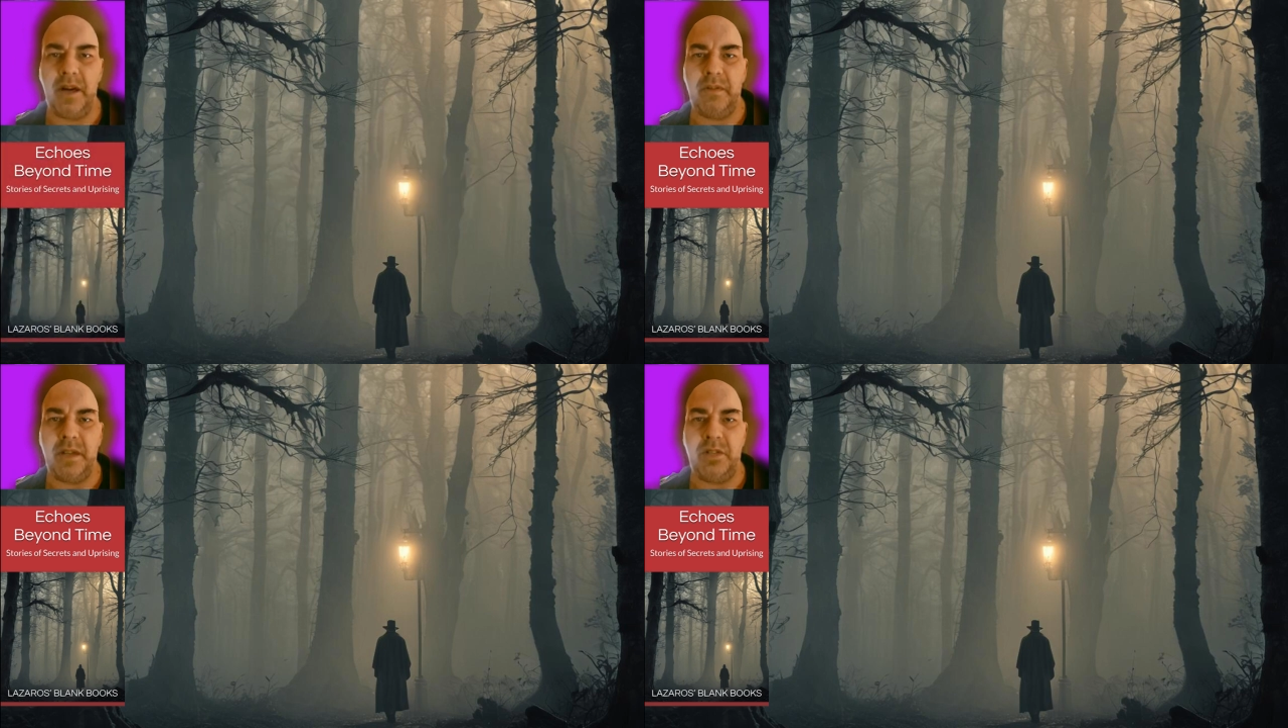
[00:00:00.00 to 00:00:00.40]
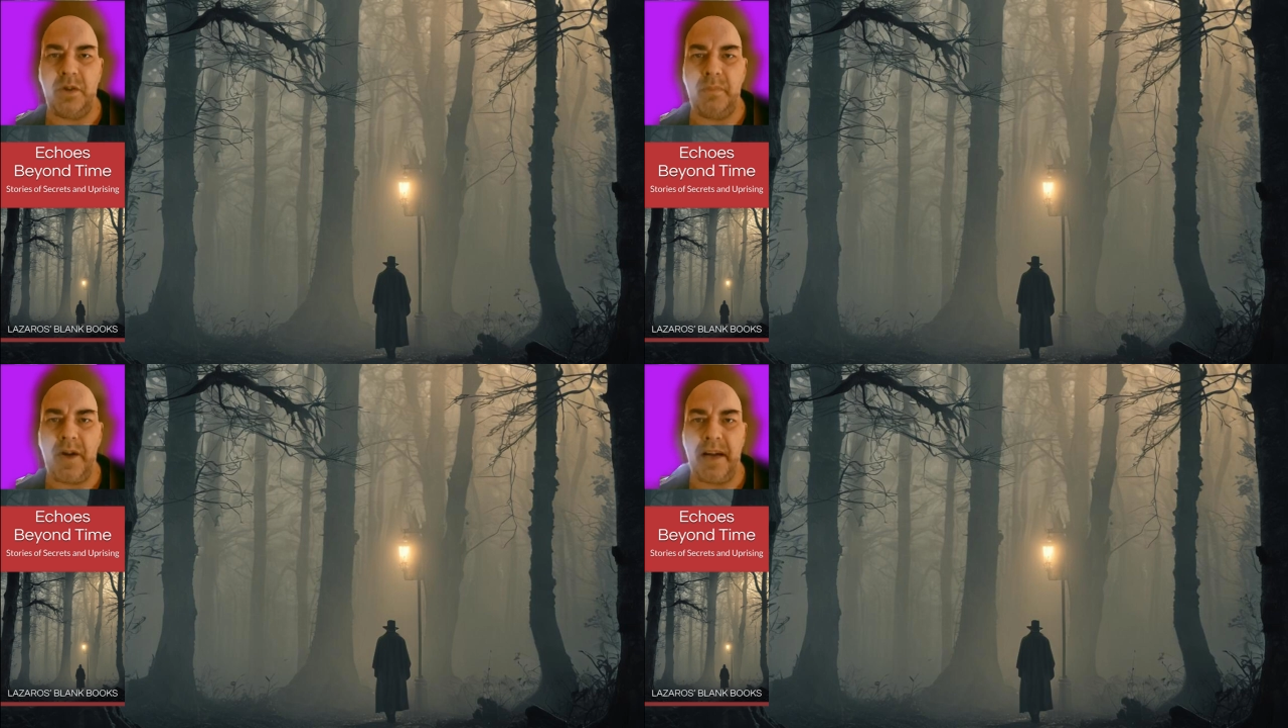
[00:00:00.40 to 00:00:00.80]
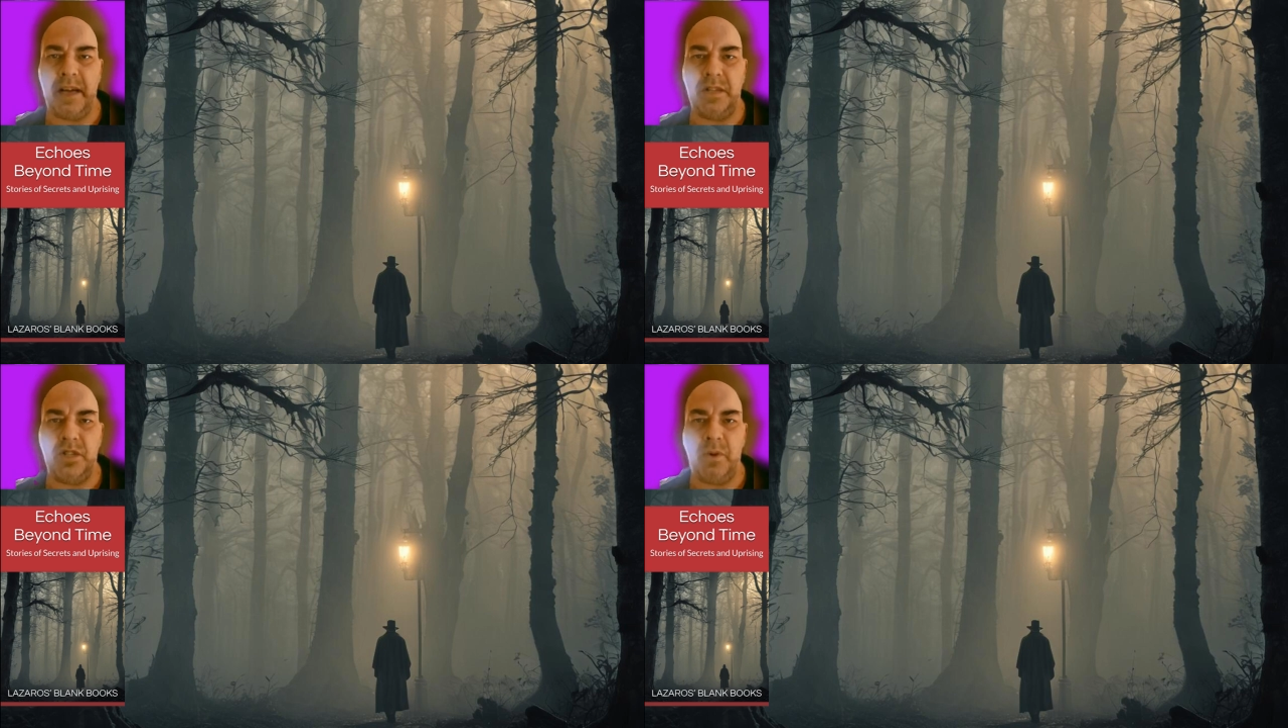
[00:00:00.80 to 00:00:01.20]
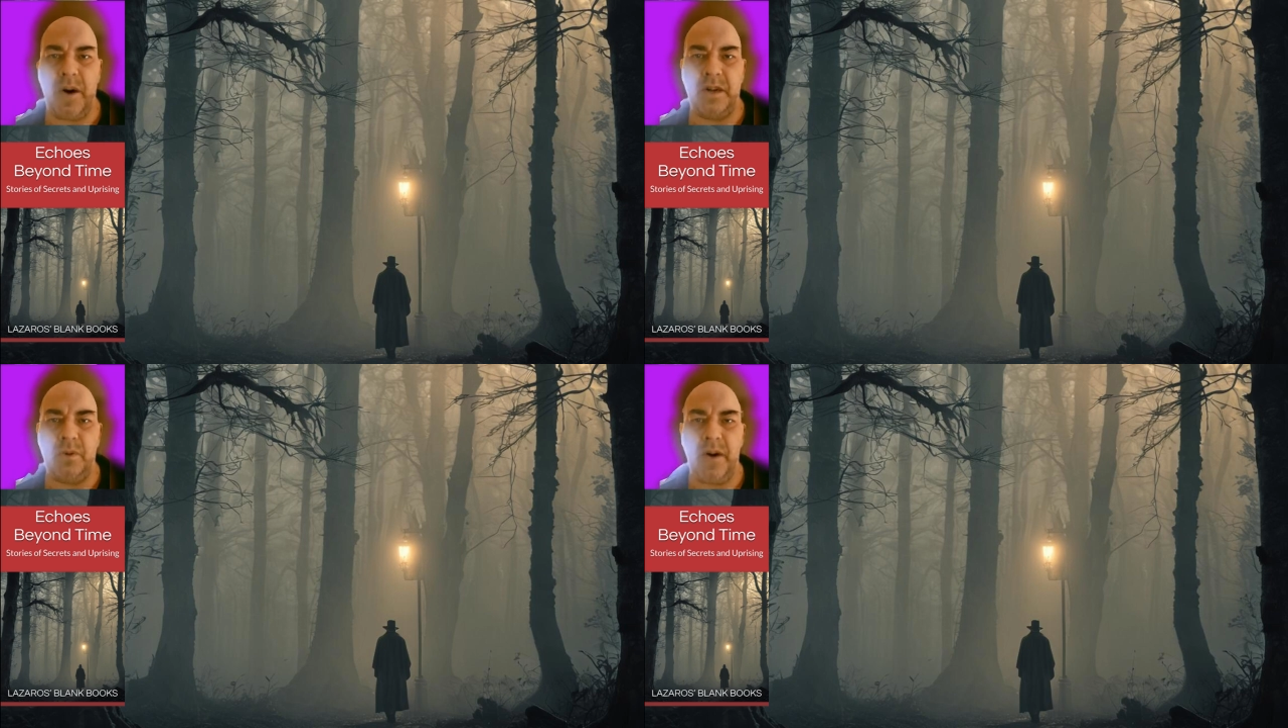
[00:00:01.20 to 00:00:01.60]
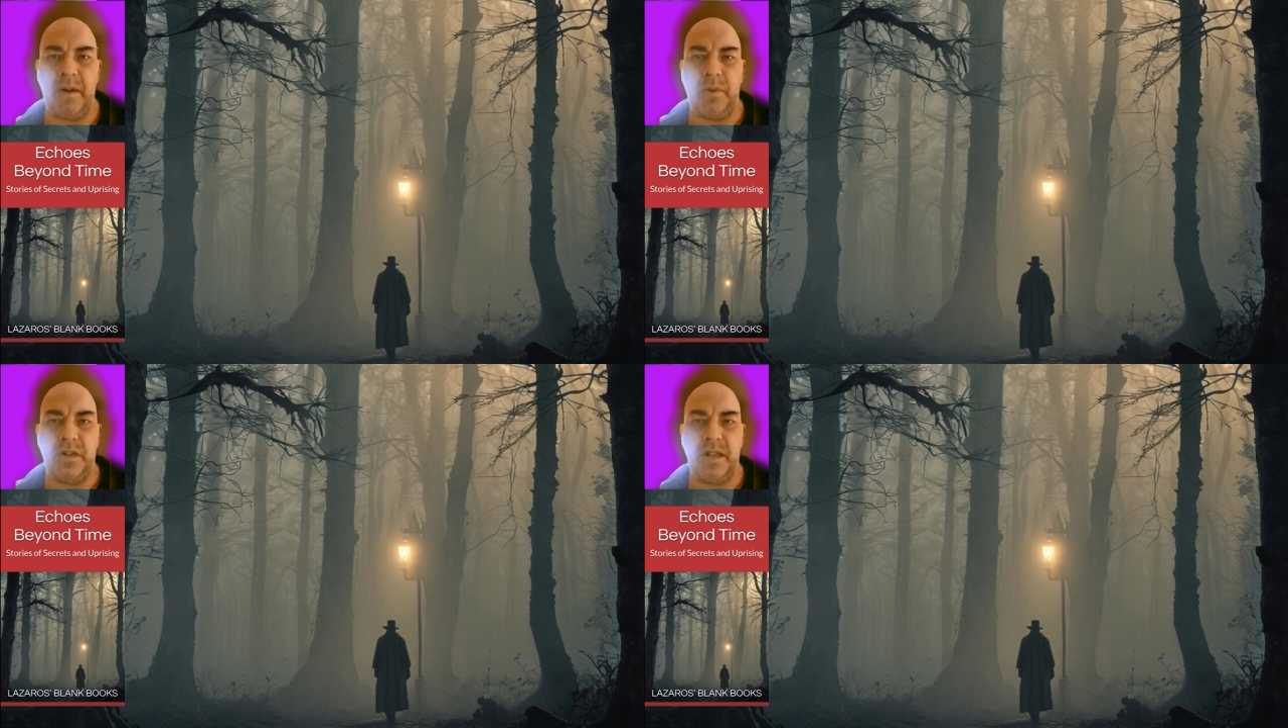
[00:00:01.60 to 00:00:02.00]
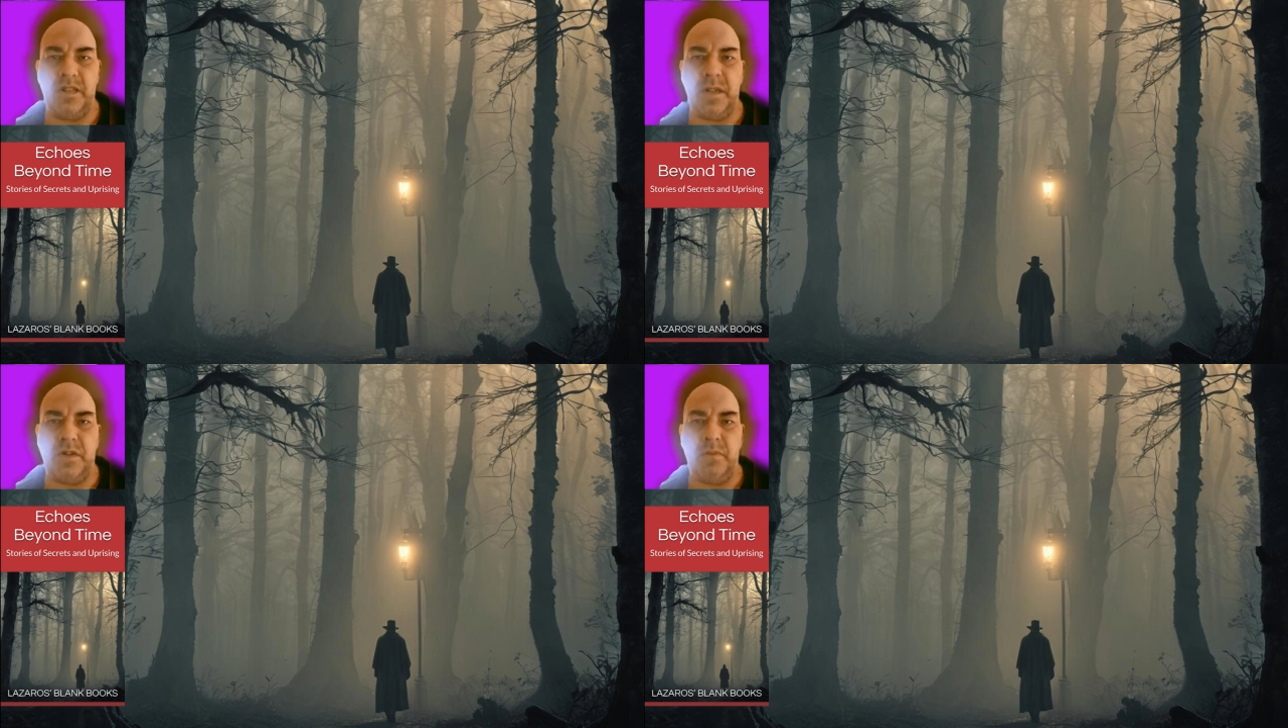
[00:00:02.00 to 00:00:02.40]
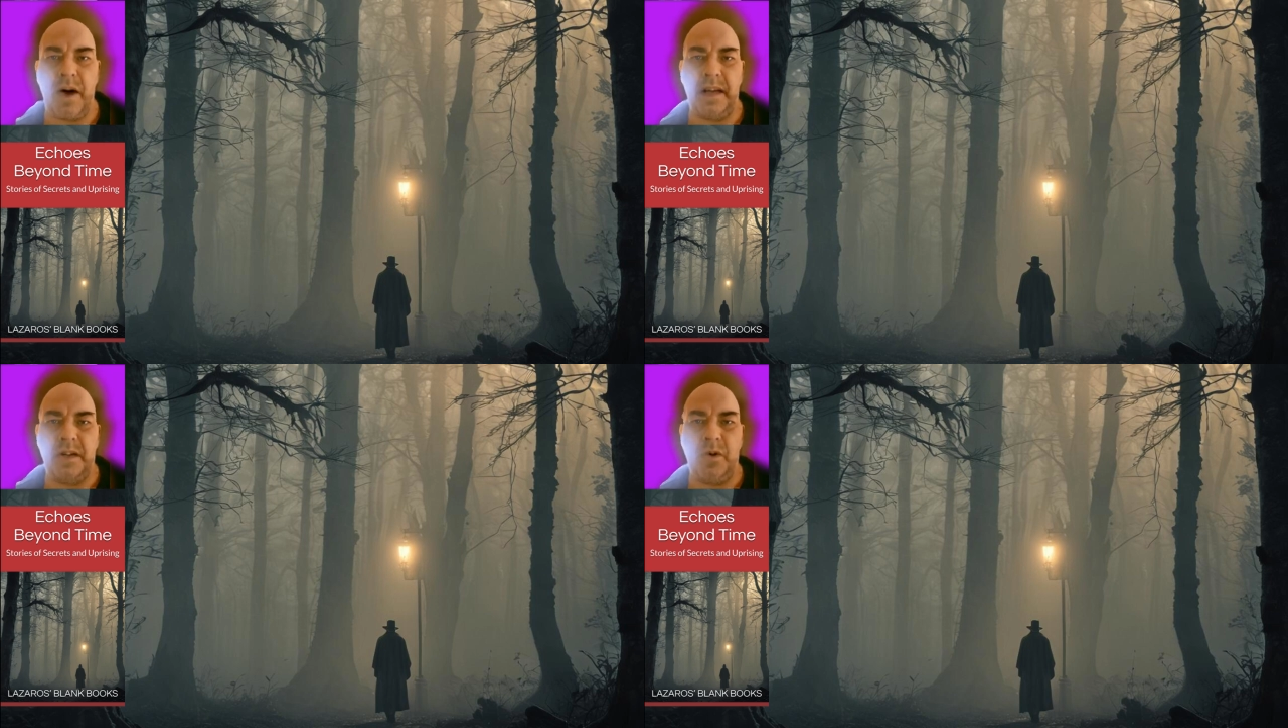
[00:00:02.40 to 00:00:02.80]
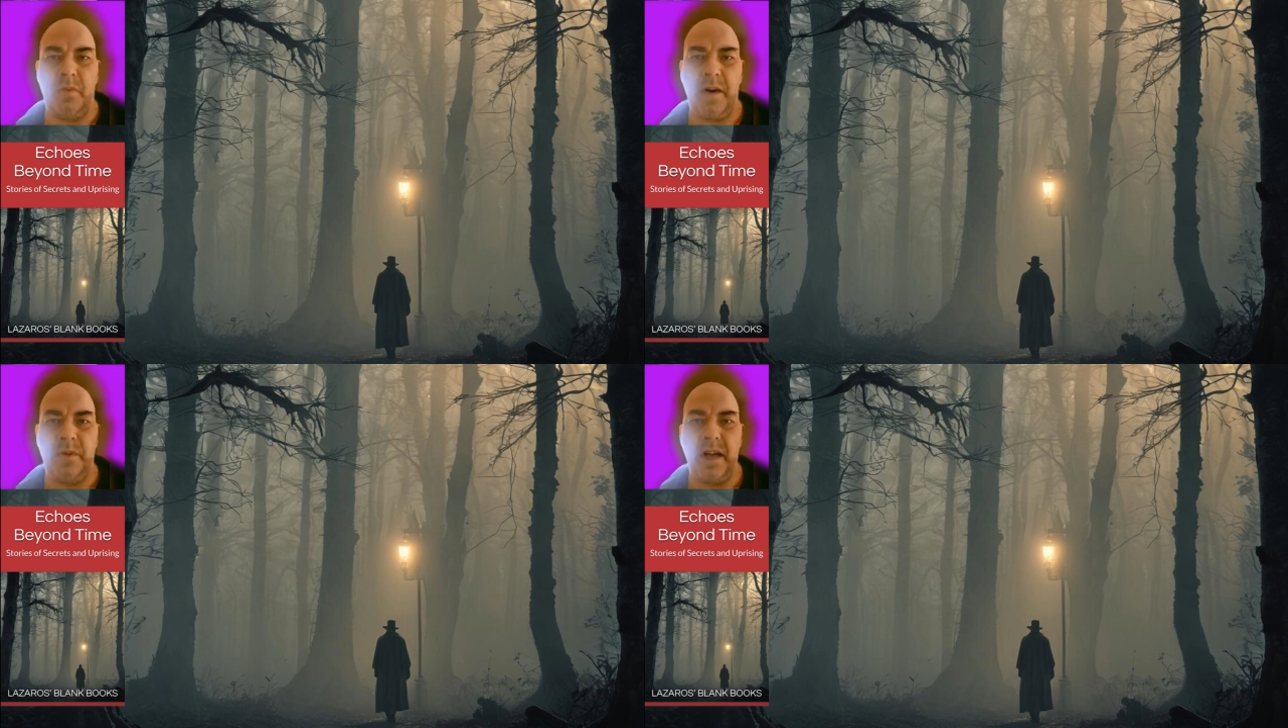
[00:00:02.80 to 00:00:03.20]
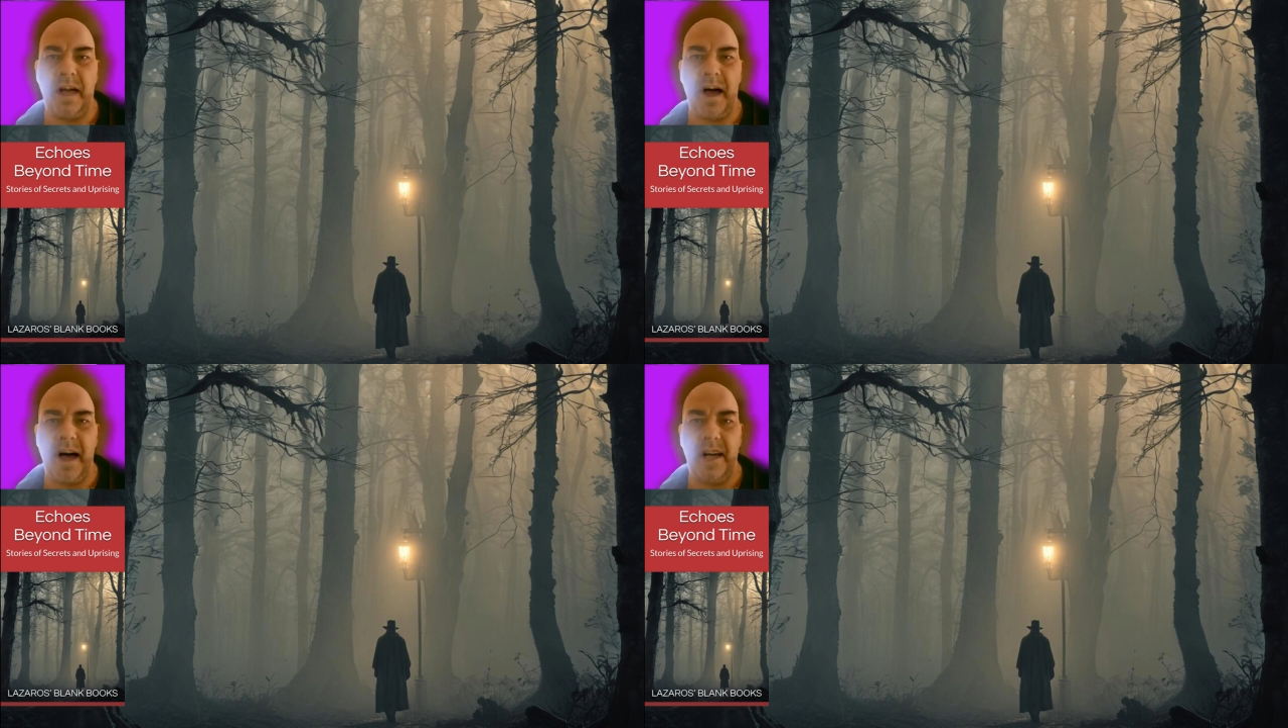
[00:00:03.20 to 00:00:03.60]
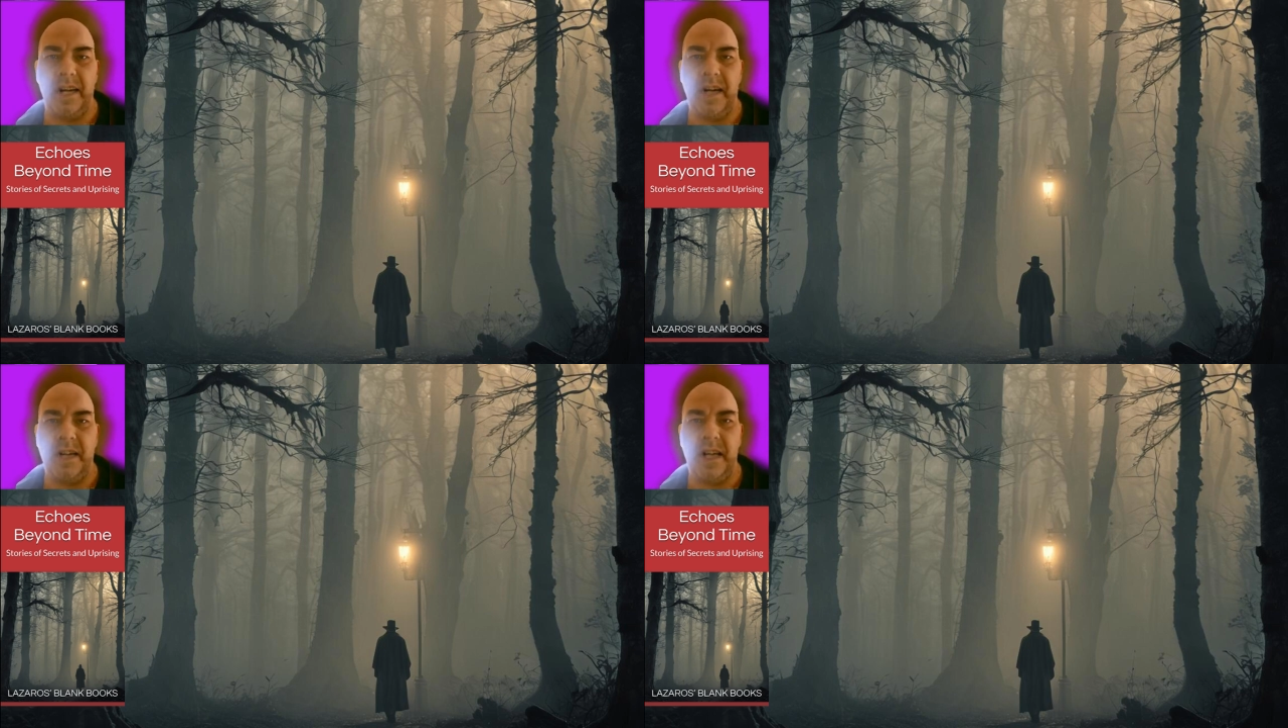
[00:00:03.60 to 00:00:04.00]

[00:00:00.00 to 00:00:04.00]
on distant planets to underground resistance fighting corrupt A I,